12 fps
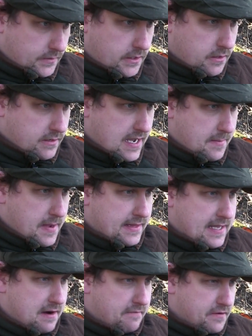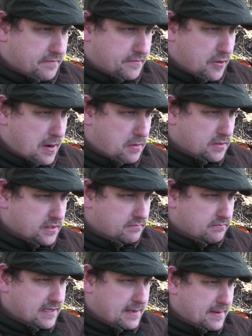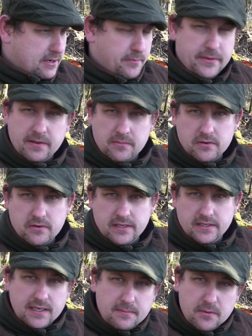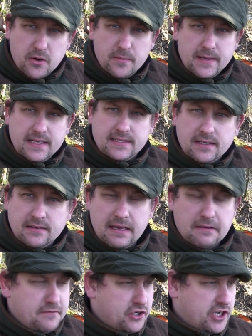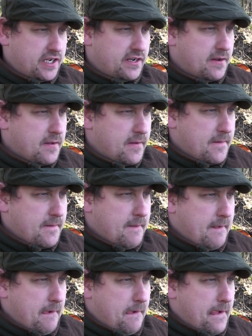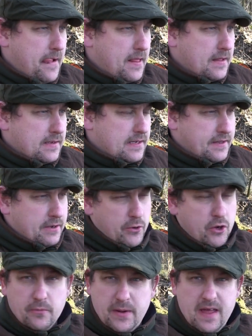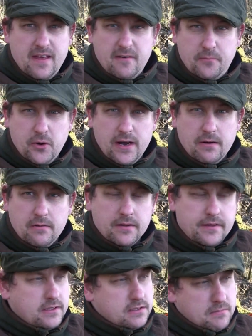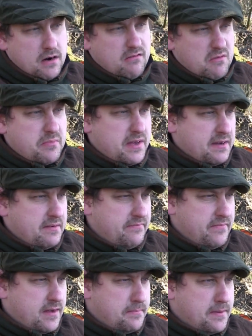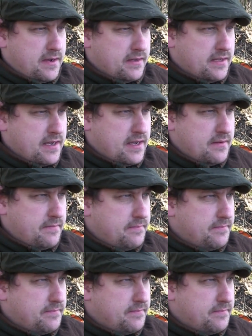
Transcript: You know, get my head down for a few hours and get back up in the morning, get more bait out and get fishing. I think with all the bait that I've put out, I think tomorrow will be a better day.